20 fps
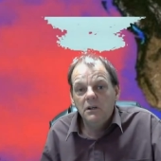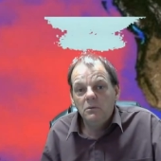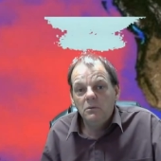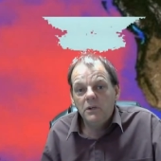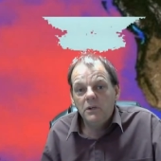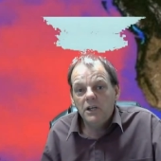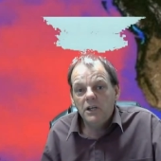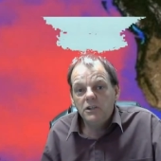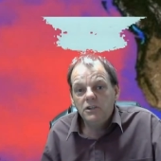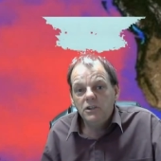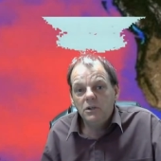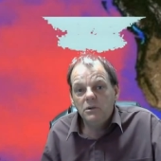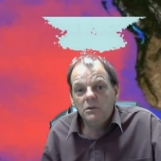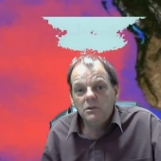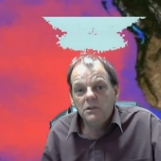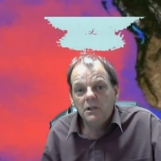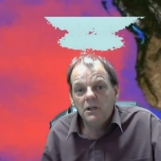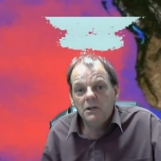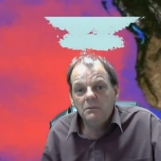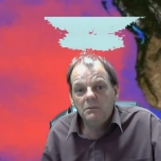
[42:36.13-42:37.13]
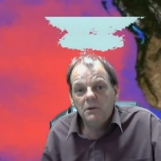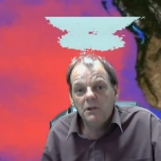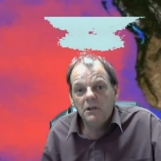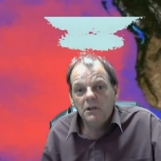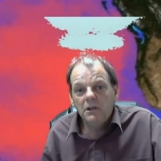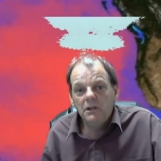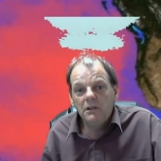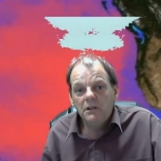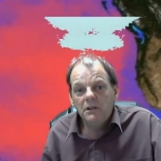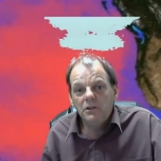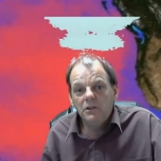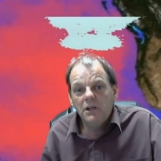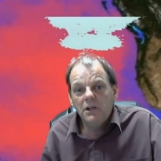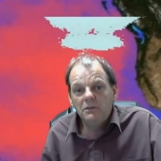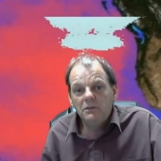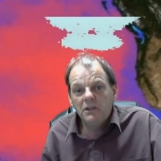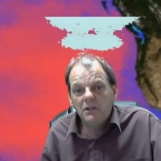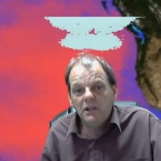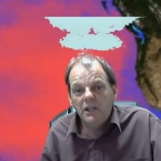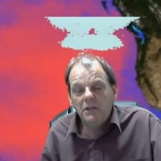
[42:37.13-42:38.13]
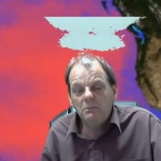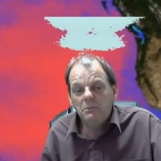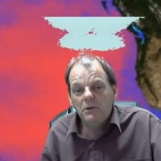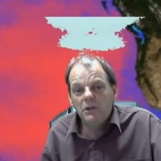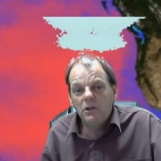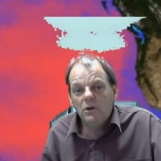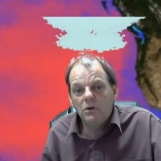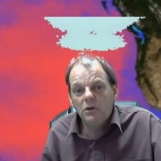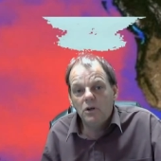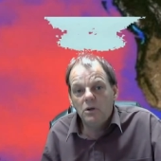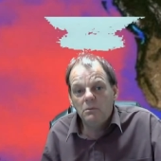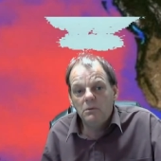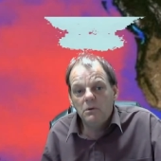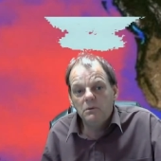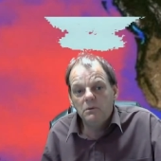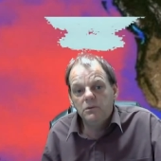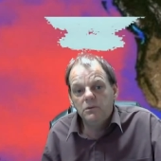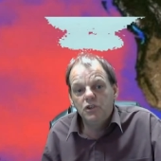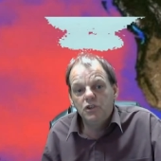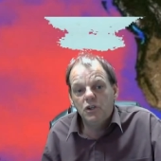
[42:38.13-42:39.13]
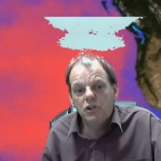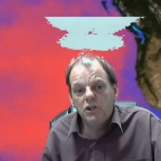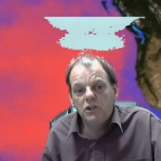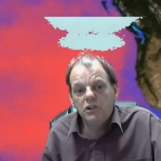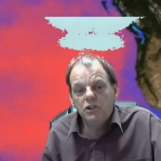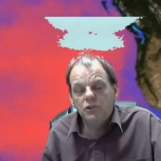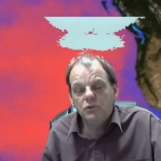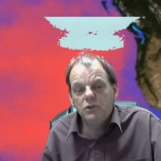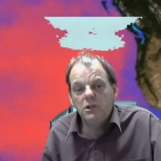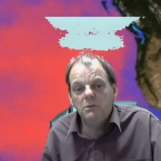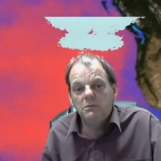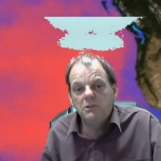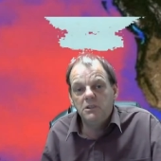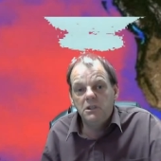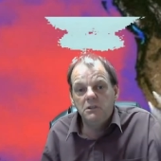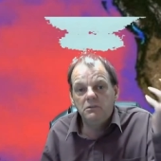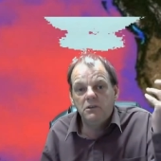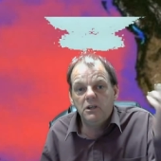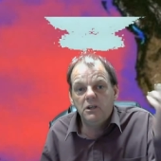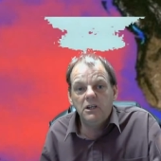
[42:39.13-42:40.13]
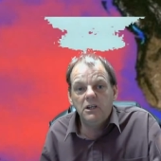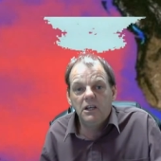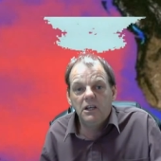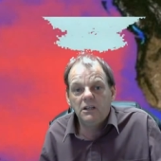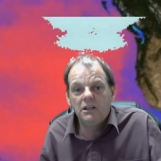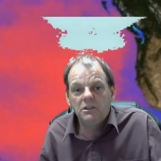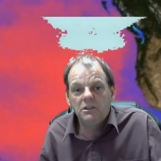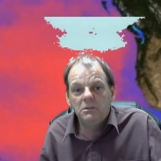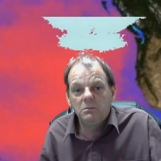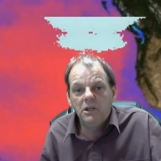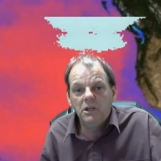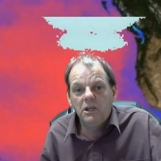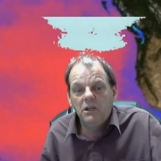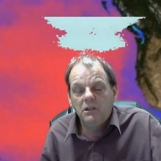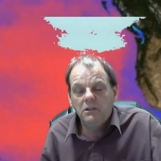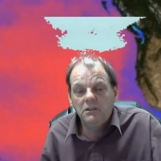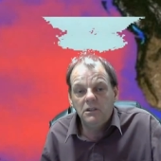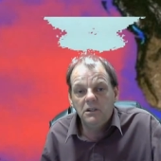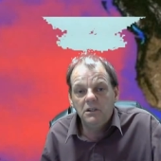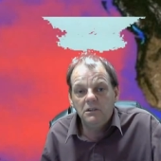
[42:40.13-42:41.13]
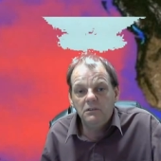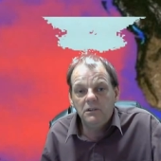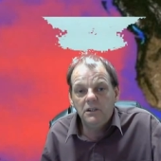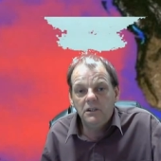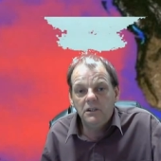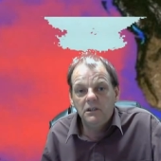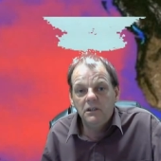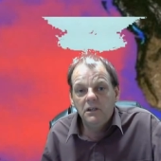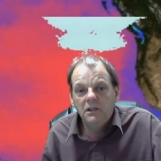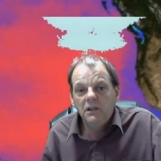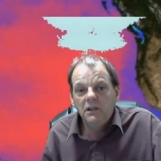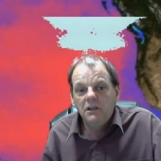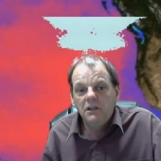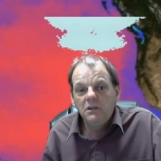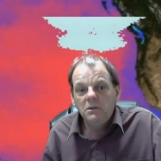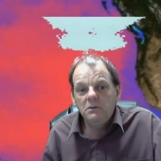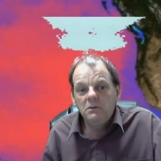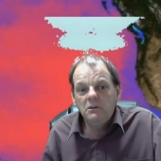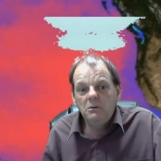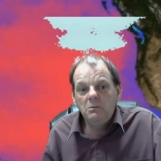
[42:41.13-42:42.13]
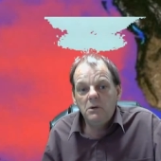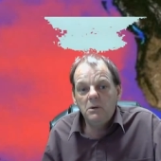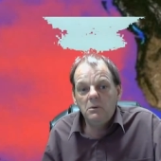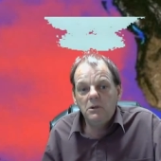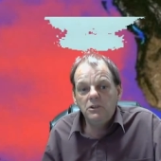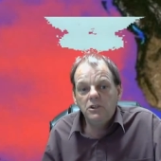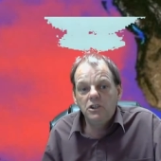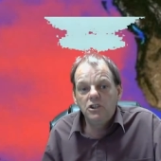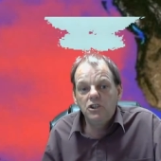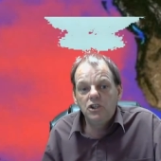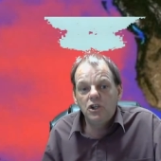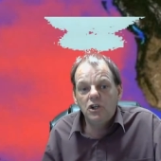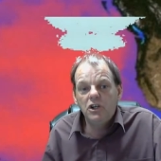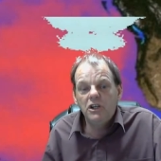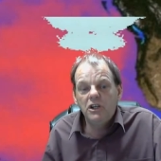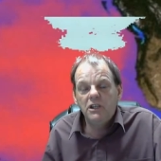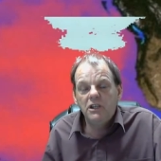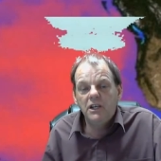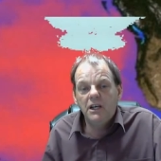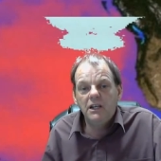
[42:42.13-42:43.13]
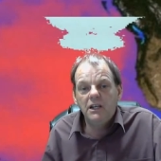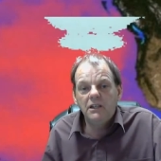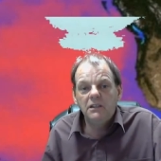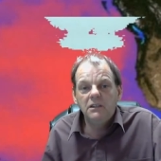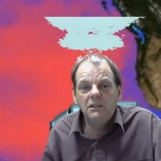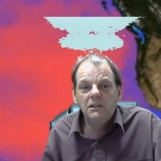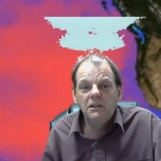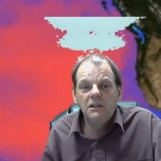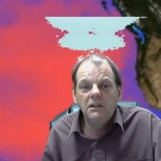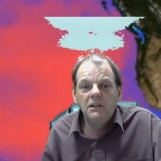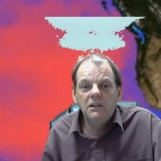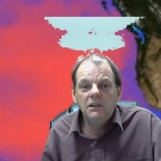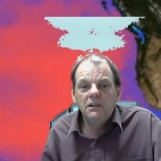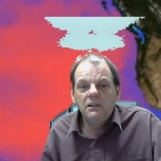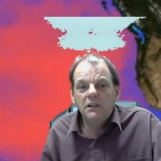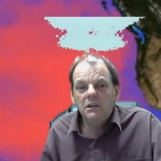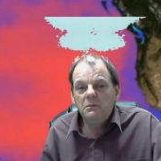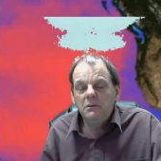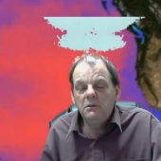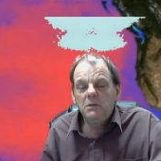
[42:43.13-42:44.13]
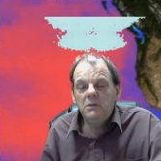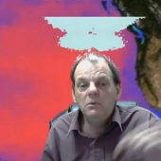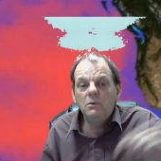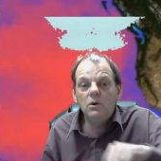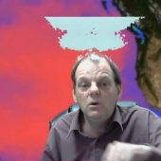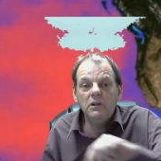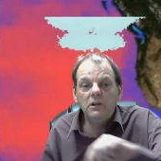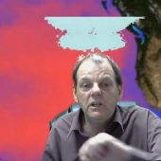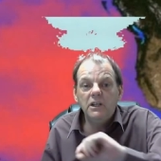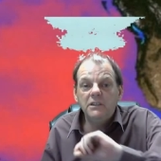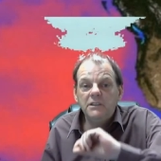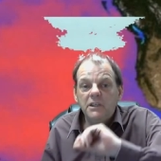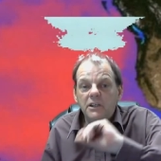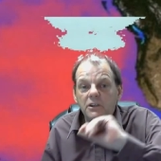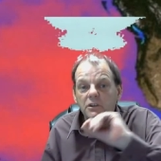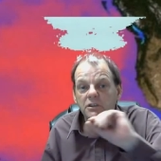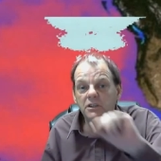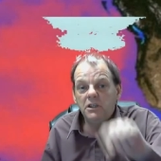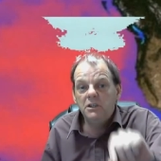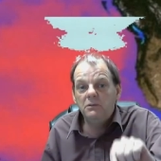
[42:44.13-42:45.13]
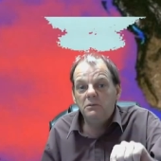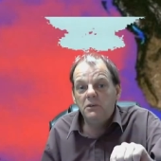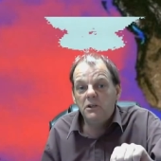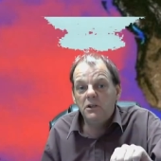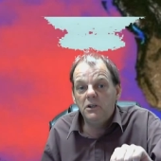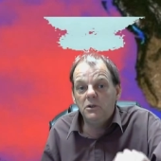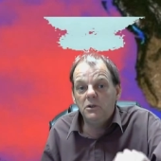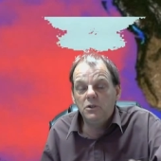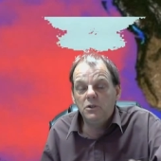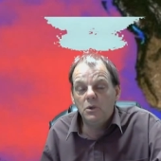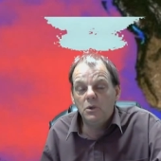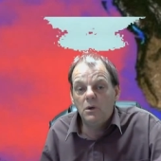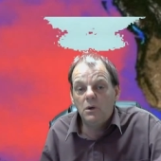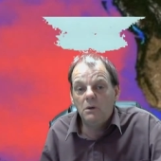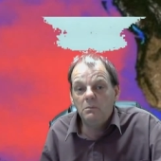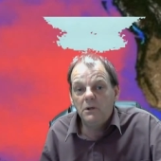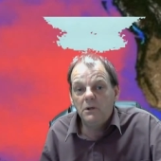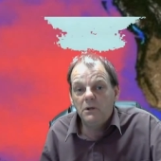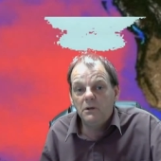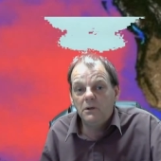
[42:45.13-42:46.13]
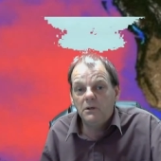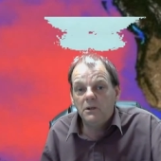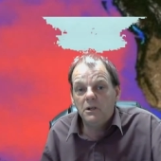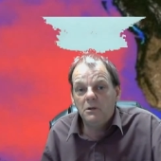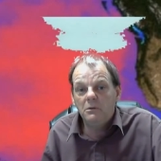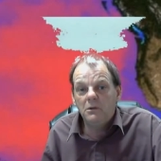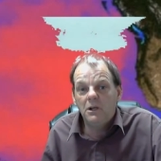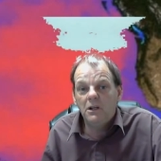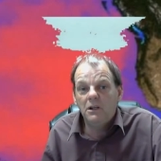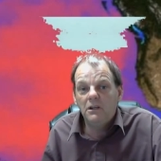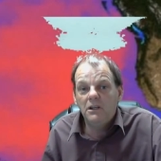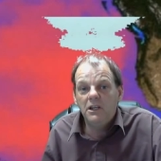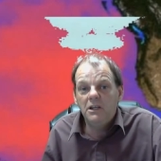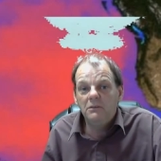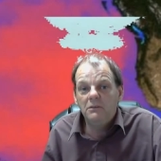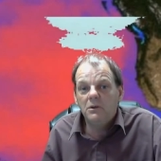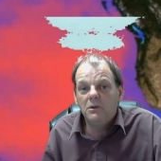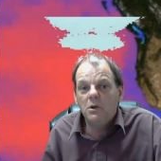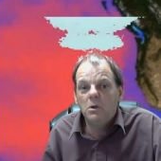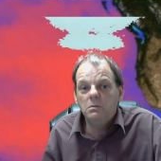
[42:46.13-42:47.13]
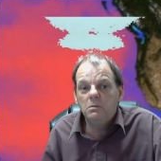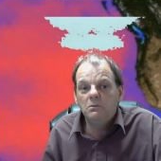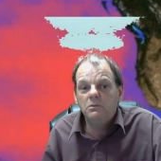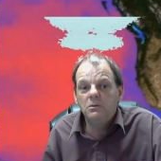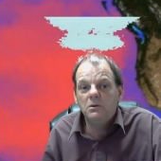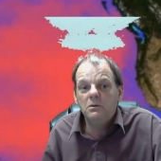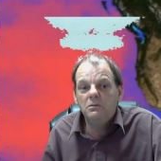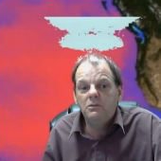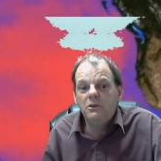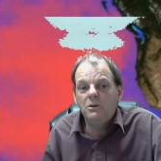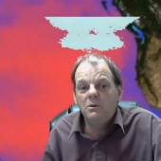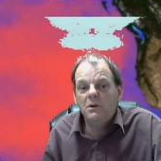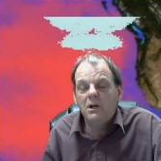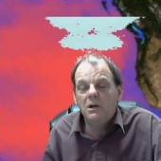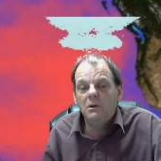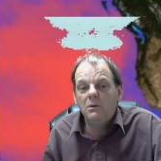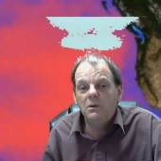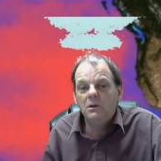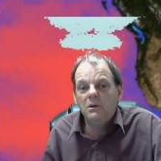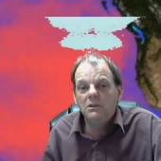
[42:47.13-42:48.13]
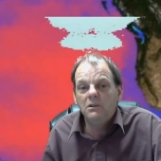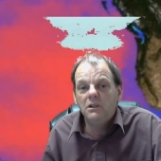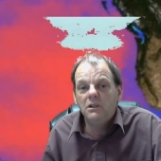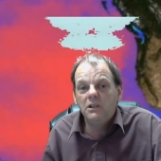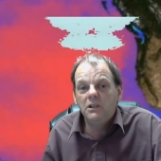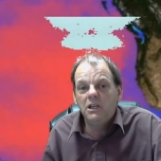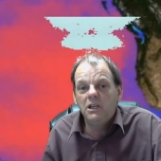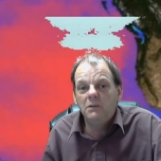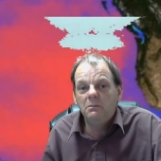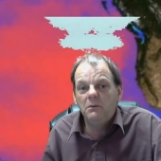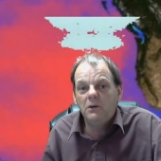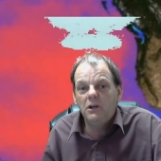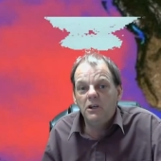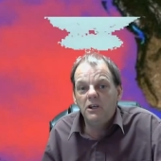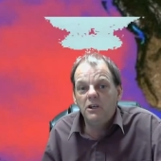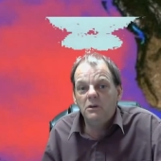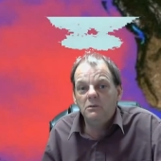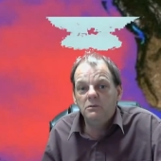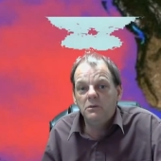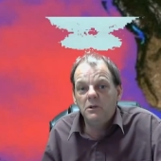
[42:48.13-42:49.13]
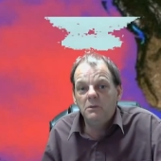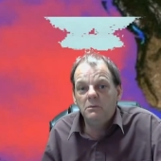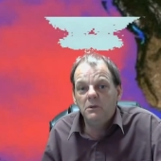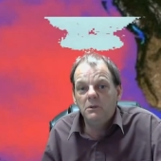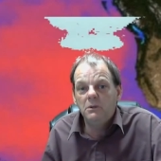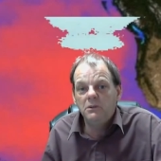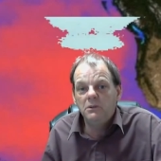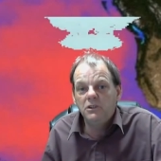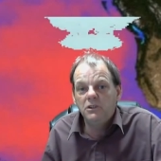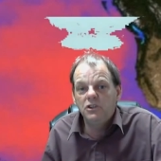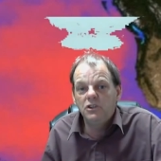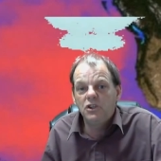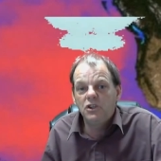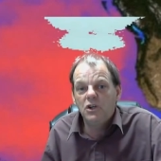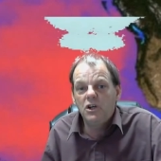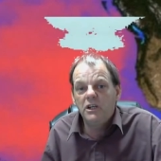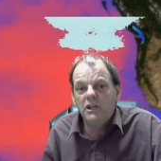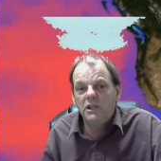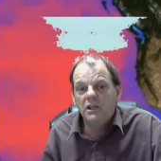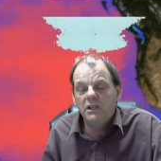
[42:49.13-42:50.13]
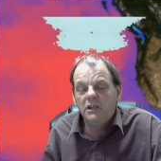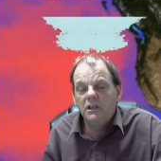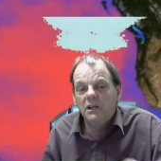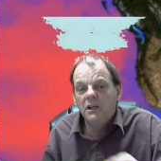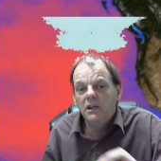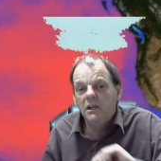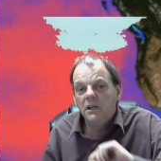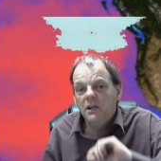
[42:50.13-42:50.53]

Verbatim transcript: when that shows up, and, and, you'll have a link below to come over and join the stream and see if I can get some kinks out of it. So if anybody wants to join that, that'll be tomorrow next day. You'll see the video show up here, and I'll, I'll leave it open for a few hours, and I'll keep my eye out for anybody wants to join it